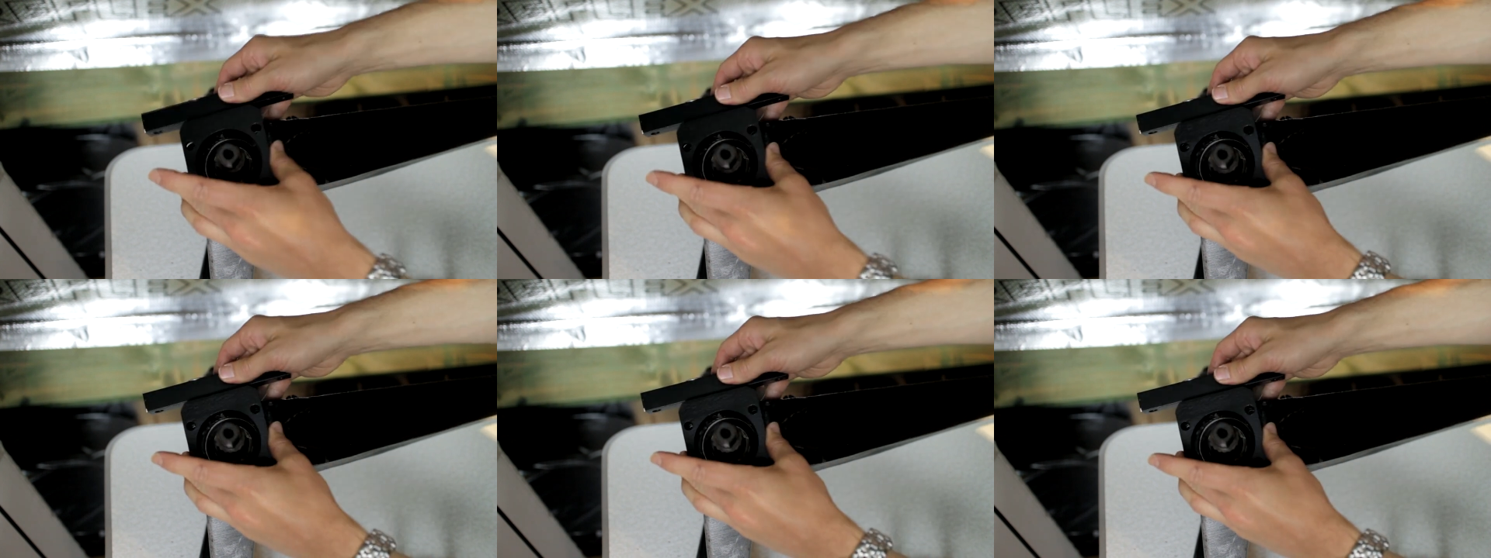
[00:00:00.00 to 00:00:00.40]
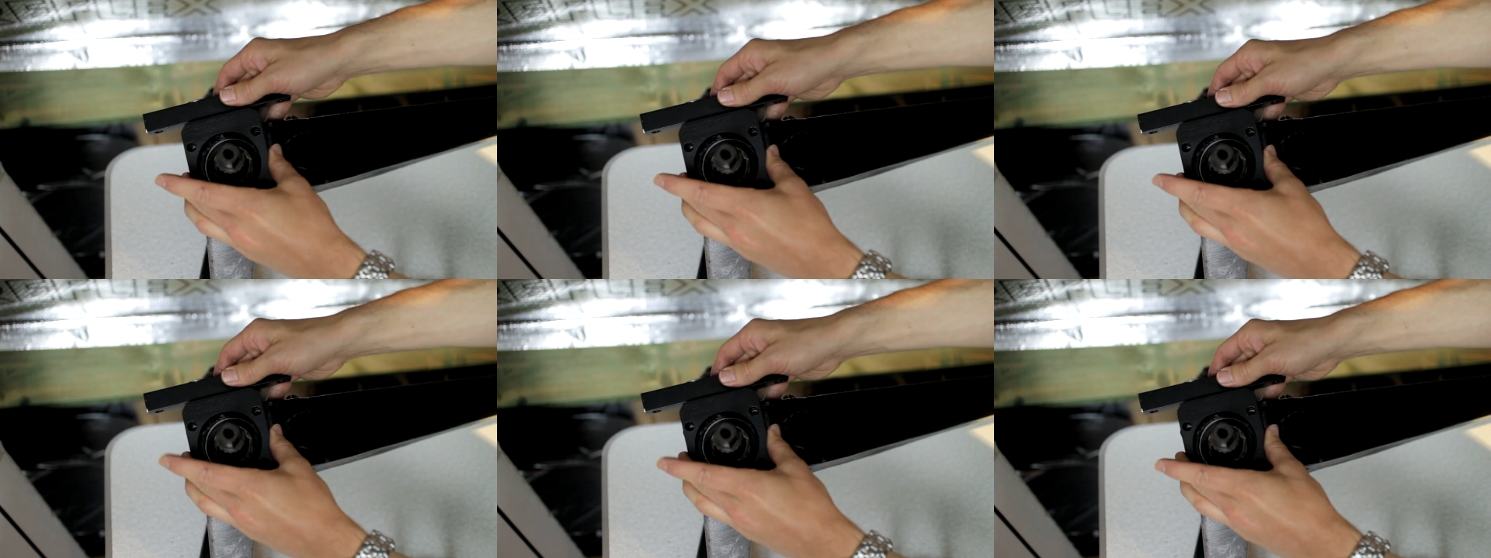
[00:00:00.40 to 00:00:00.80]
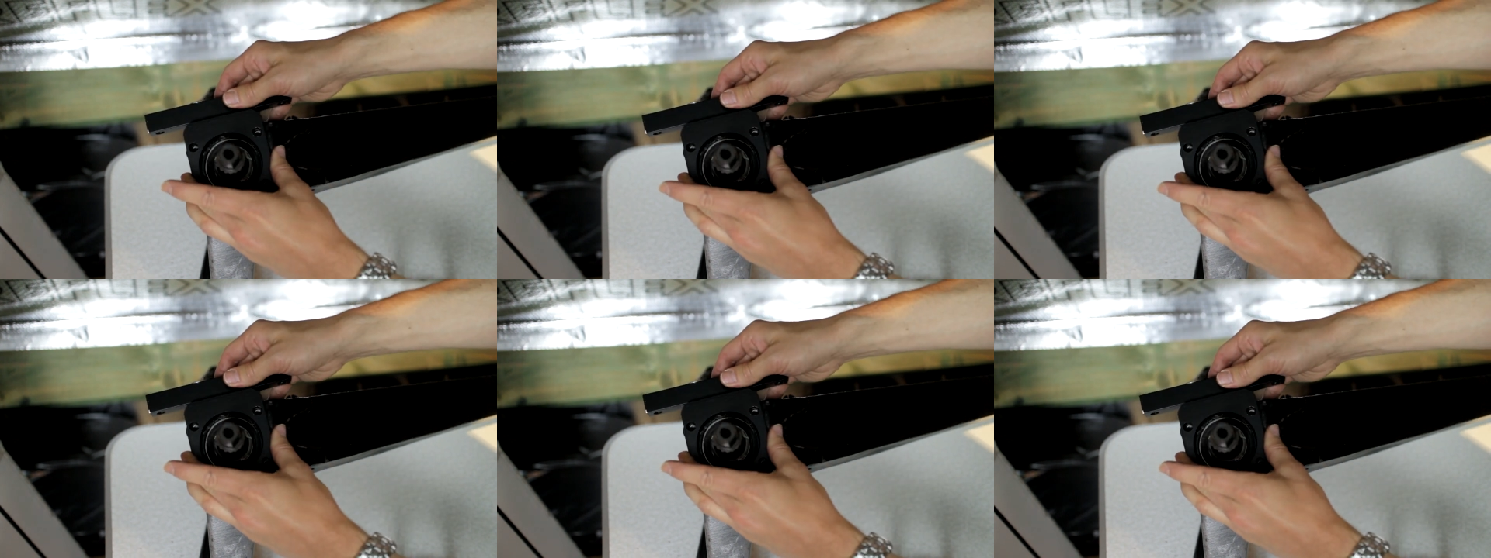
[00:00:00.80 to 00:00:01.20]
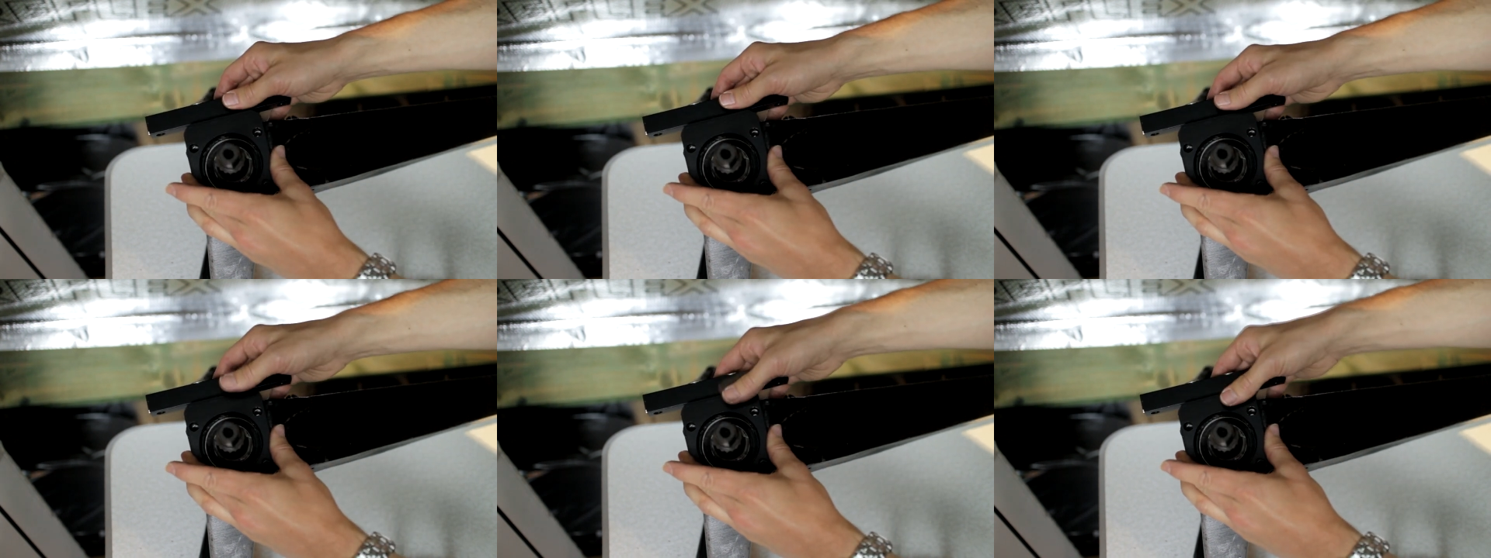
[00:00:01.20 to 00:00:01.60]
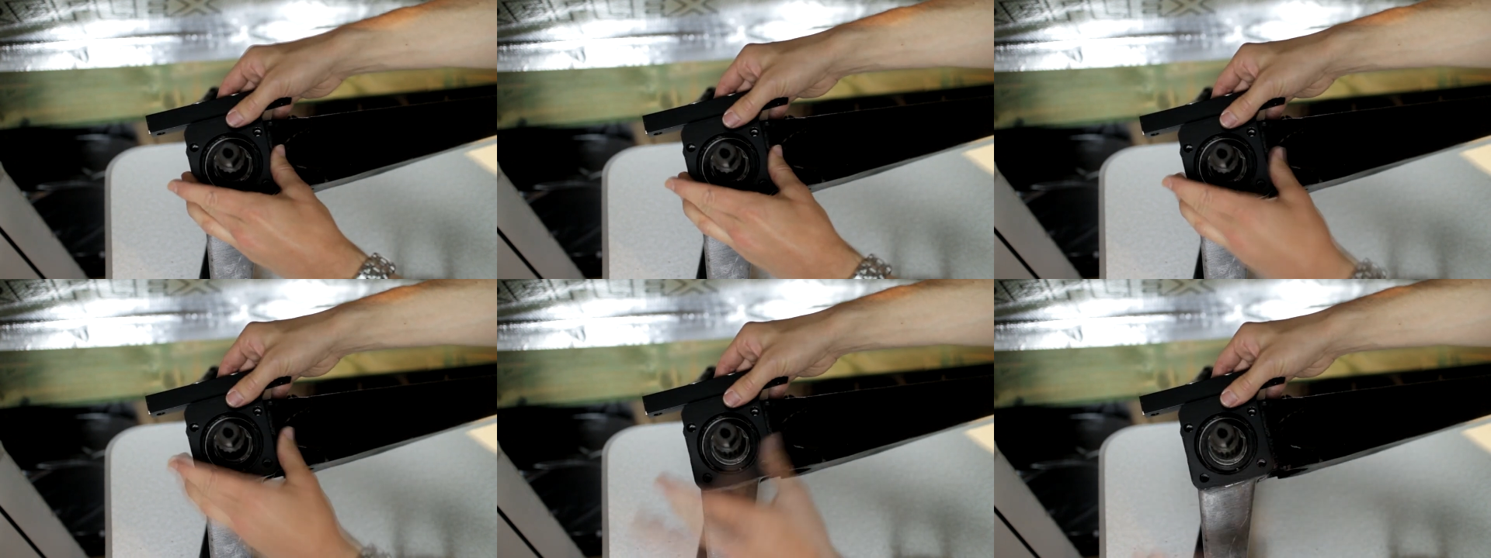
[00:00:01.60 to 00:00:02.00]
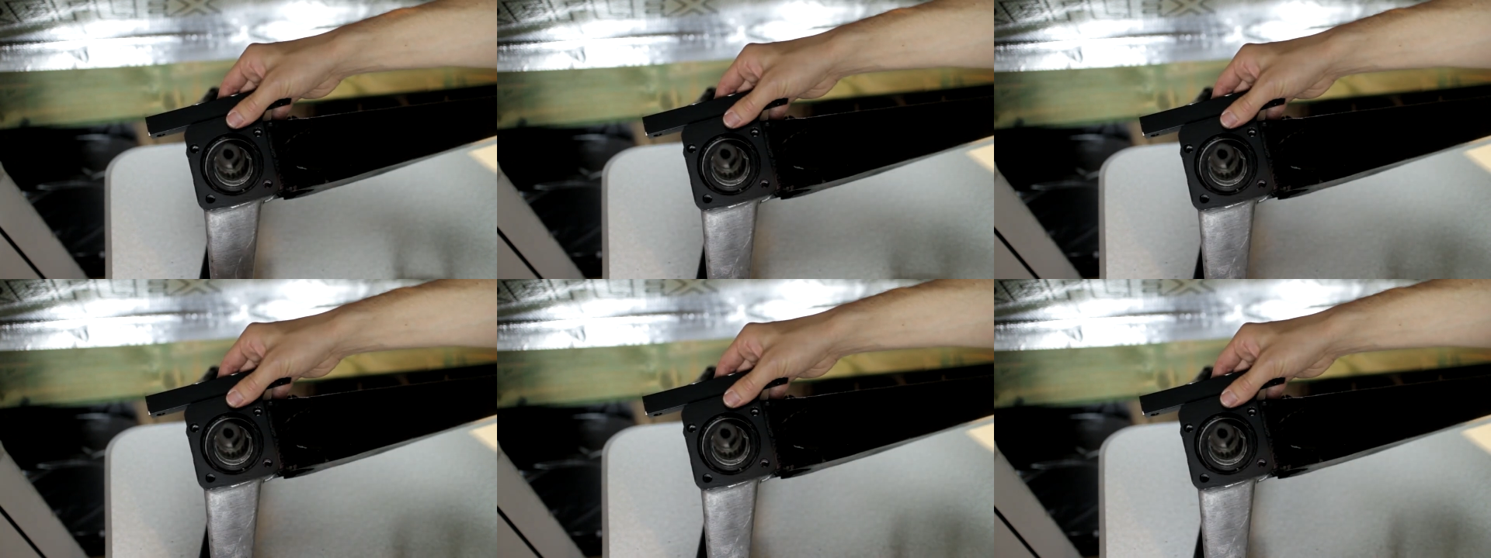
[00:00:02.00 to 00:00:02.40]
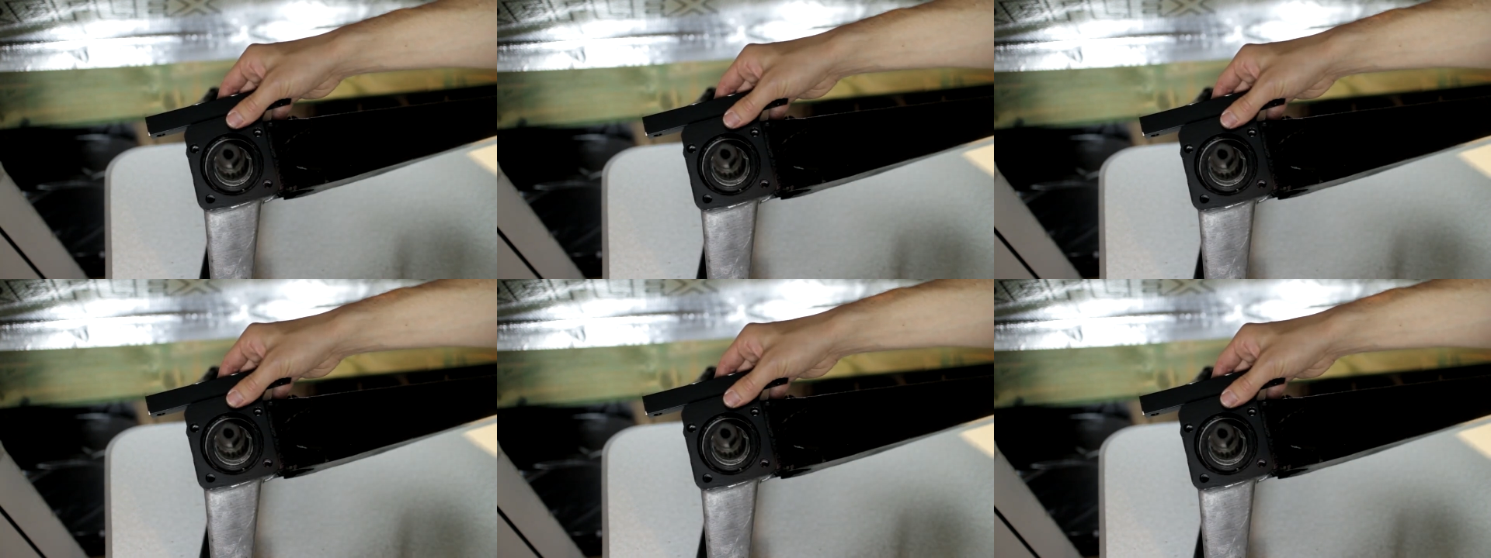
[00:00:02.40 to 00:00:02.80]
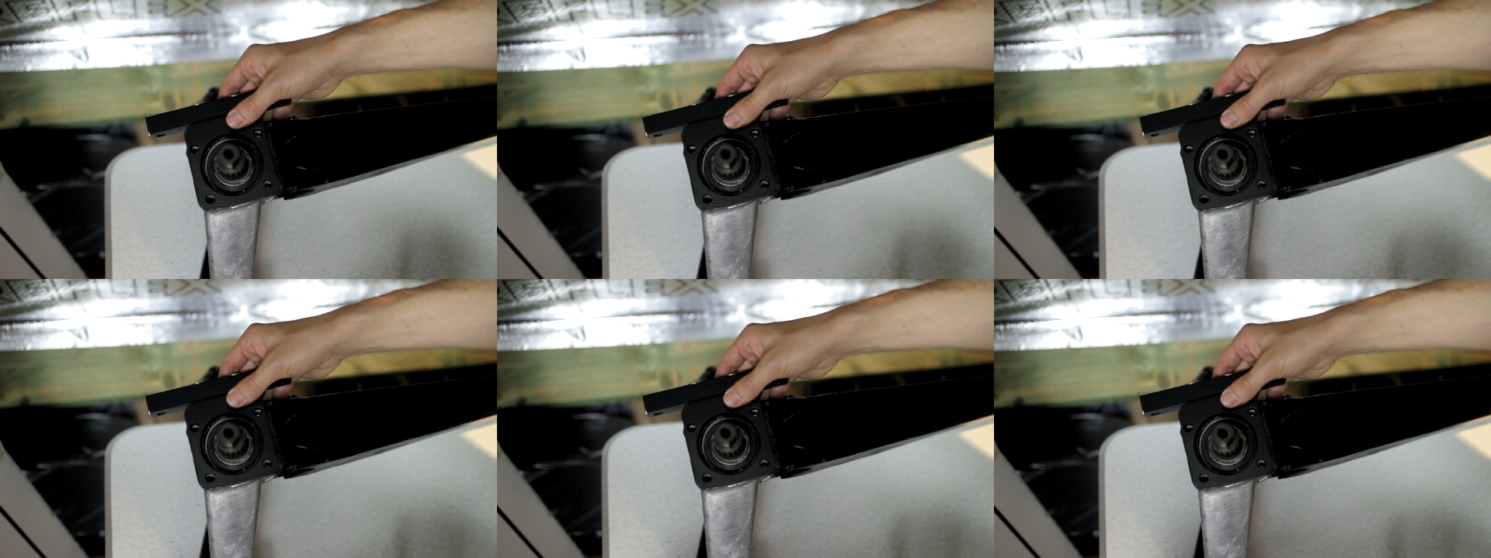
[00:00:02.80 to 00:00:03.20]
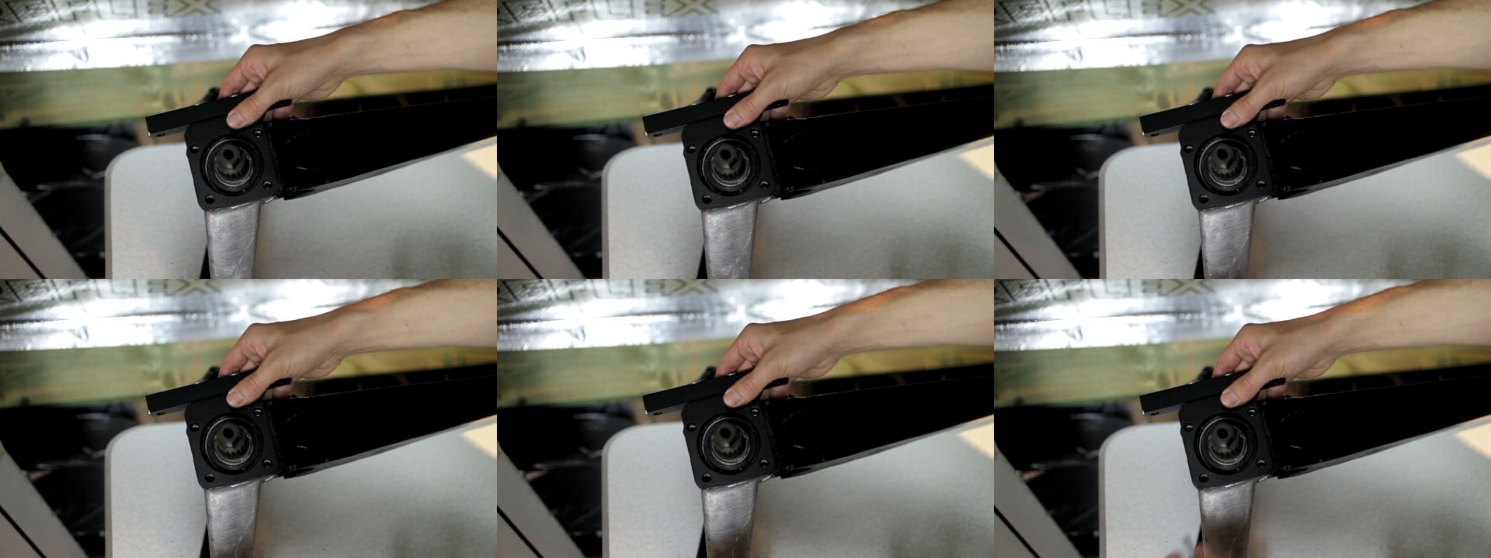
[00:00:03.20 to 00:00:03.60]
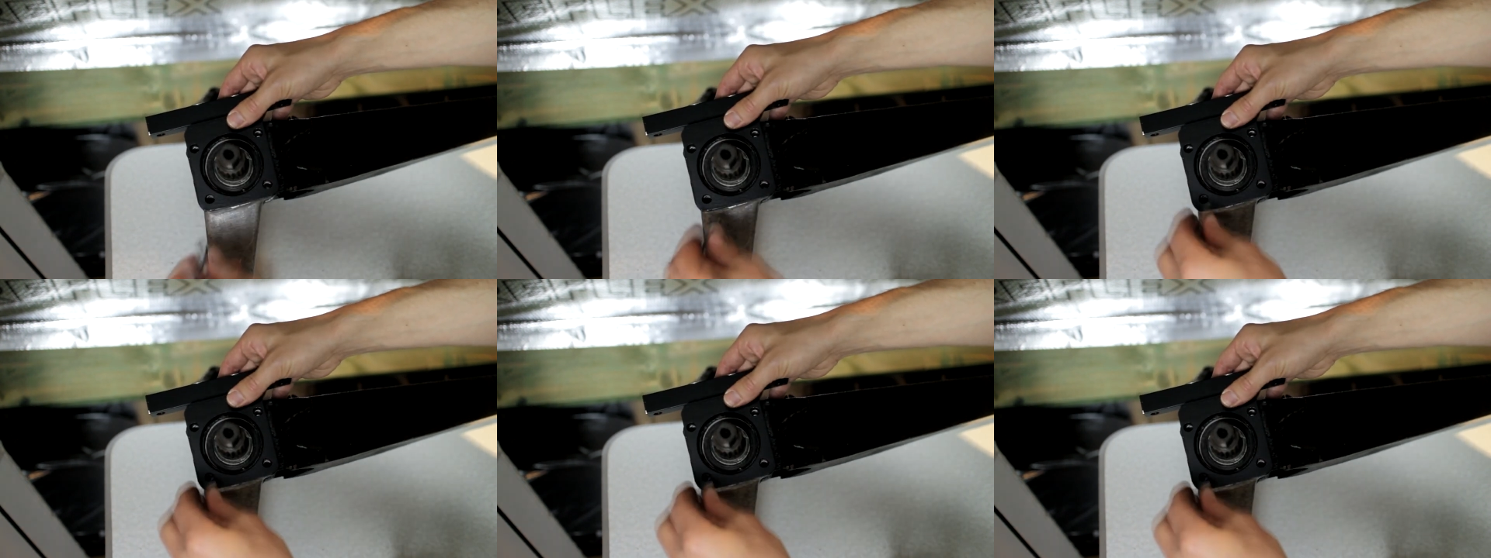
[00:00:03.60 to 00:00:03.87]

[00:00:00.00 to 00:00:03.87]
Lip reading: No face is visible, so there are no lips to read.